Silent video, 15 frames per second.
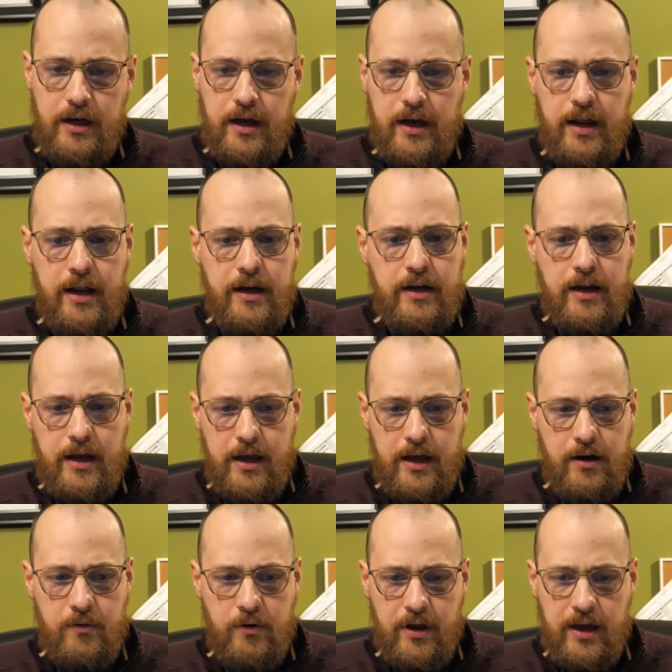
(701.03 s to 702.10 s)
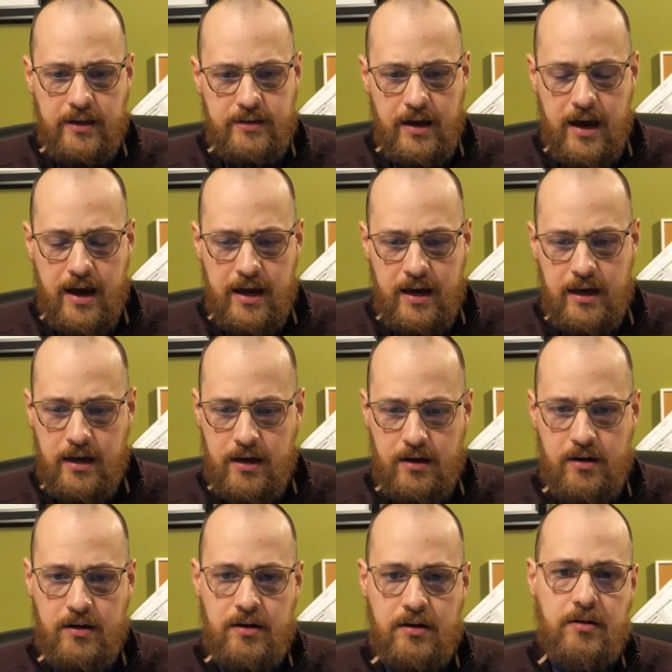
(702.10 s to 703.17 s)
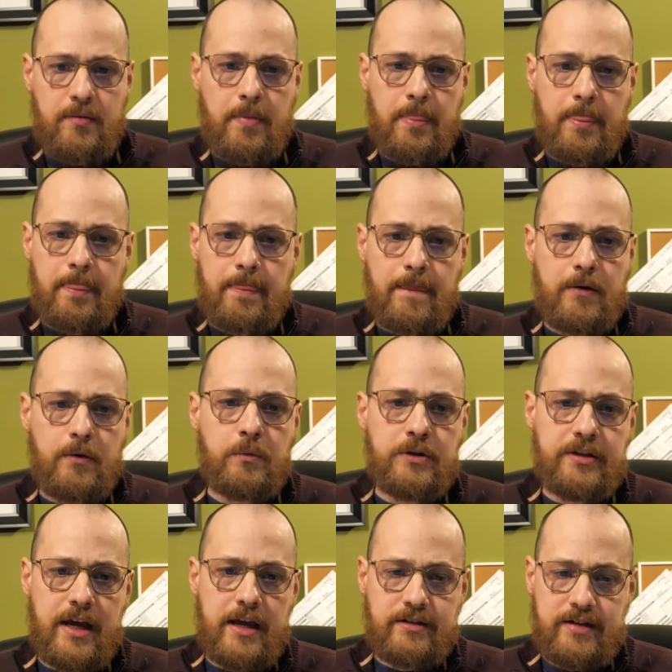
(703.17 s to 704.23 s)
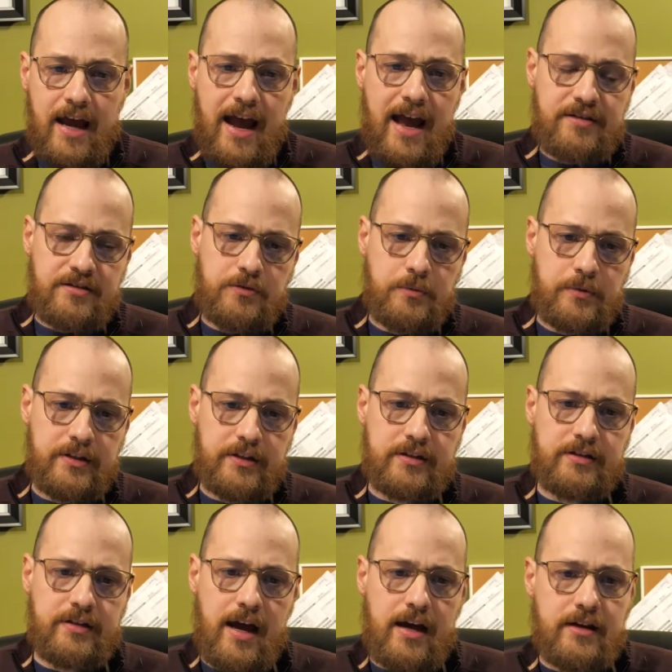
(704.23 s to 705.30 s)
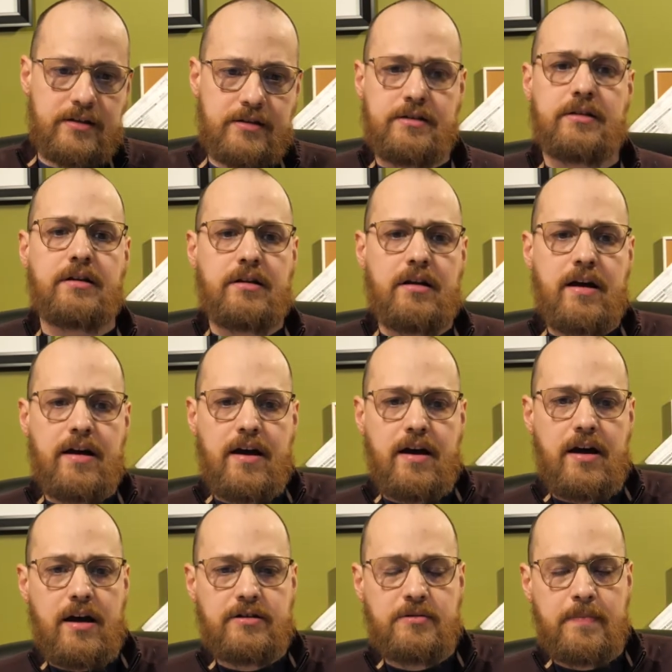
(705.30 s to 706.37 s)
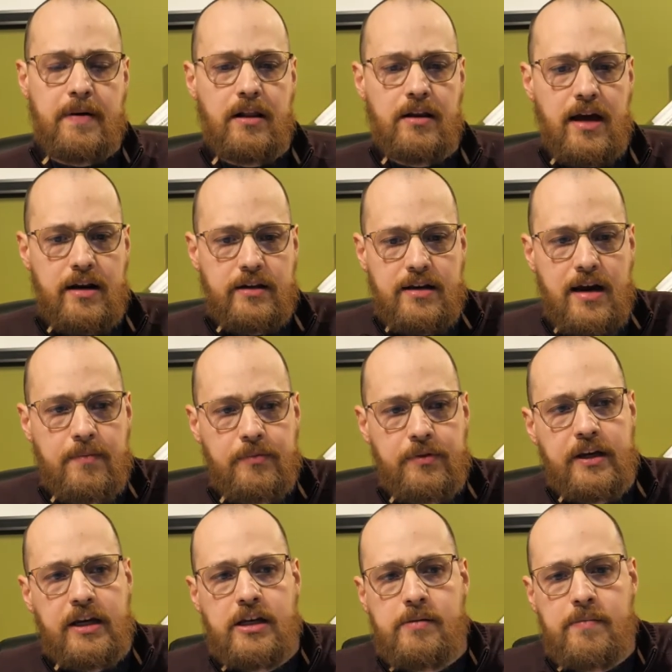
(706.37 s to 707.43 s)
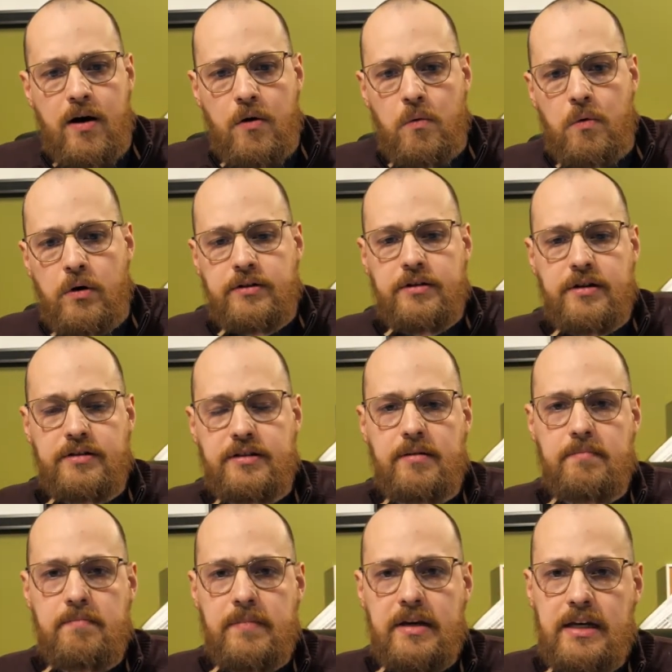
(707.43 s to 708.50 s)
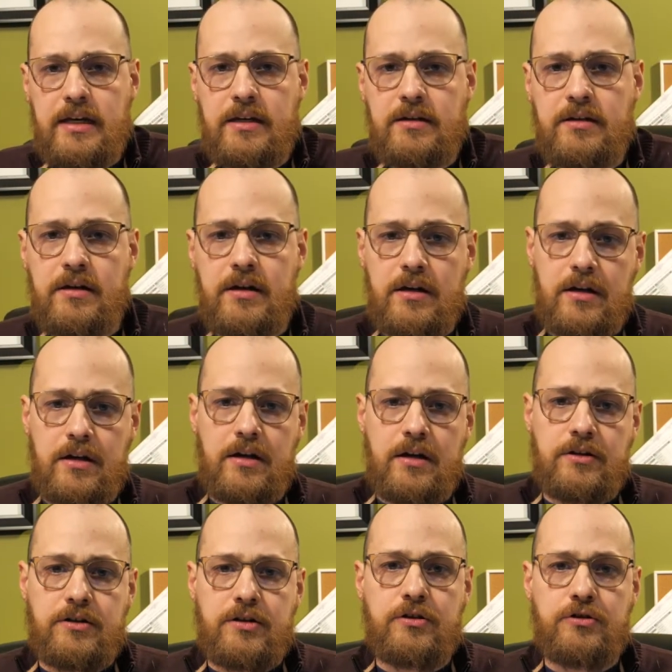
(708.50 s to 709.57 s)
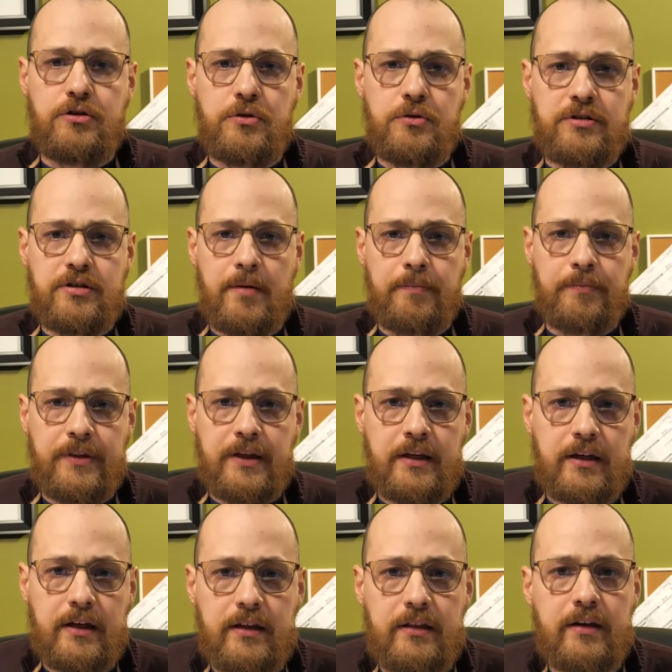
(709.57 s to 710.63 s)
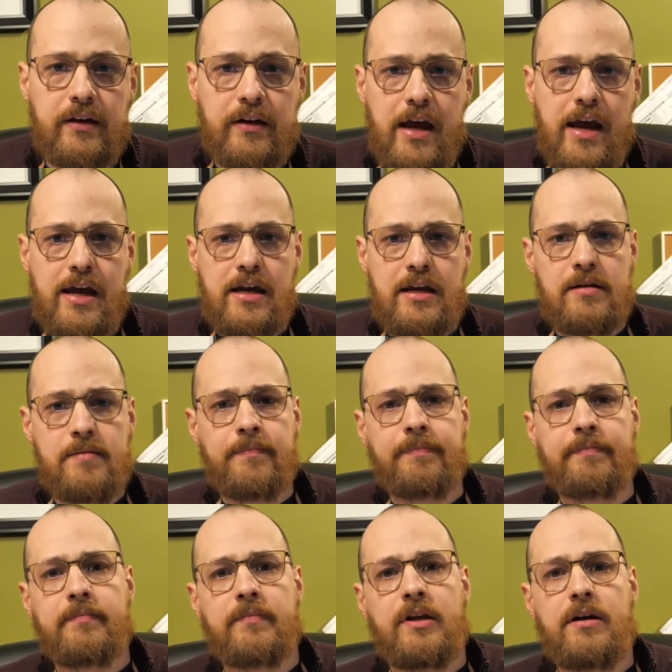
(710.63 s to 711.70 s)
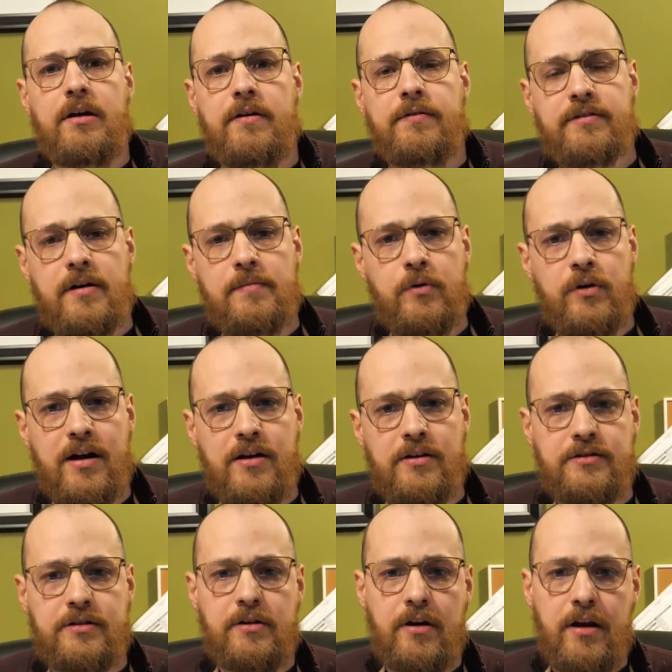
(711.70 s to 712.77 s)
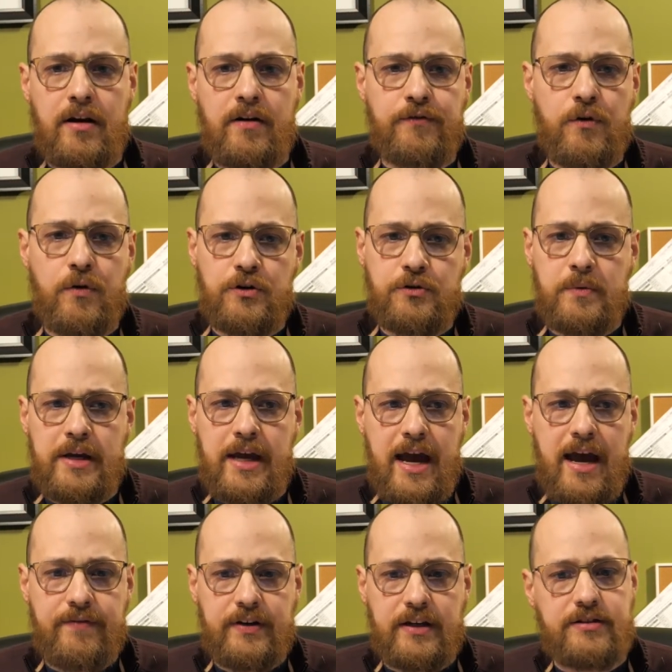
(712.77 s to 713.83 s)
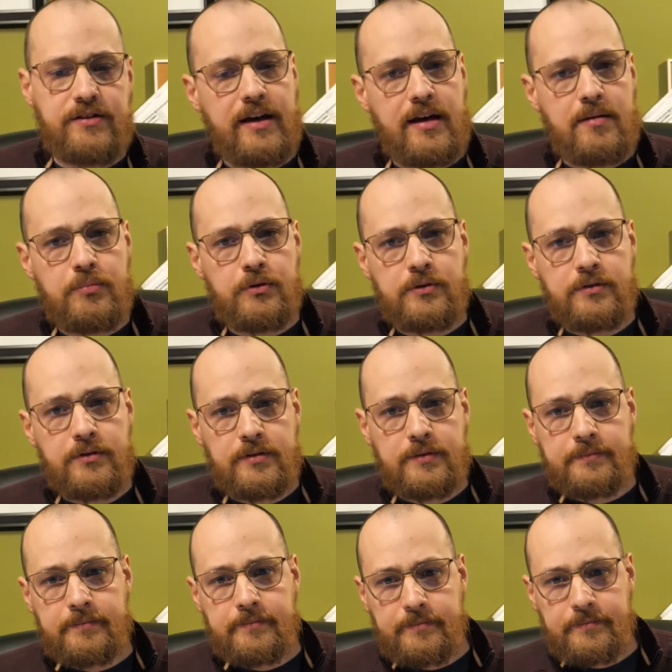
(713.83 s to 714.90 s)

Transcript: And, and as I was tasked with this text, and I, I spent a lot of time thinking about what does it mean to do something in the name of someone else. And, and of course, we have examples,